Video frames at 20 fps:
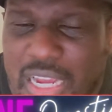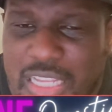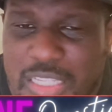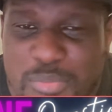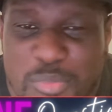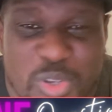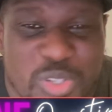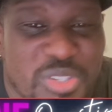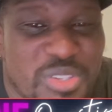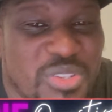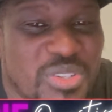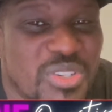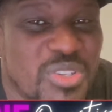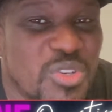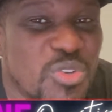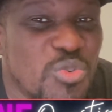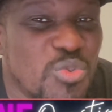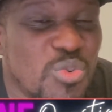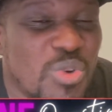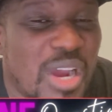As most of you
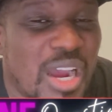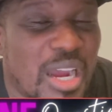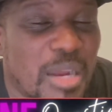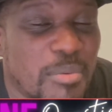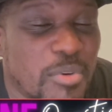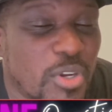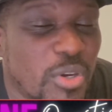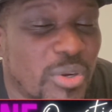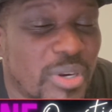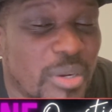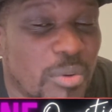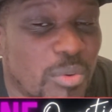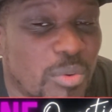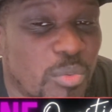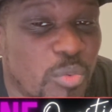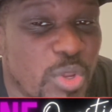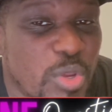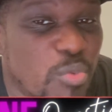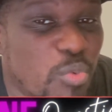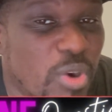know that
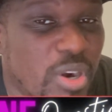we